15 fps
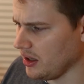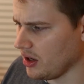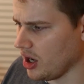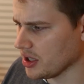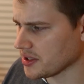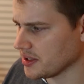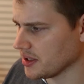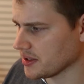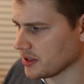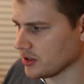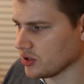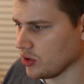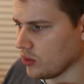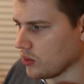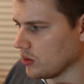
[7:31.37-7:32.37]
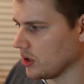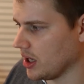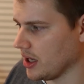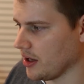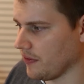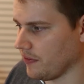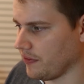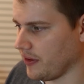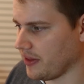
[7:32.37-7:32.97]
cost us a total of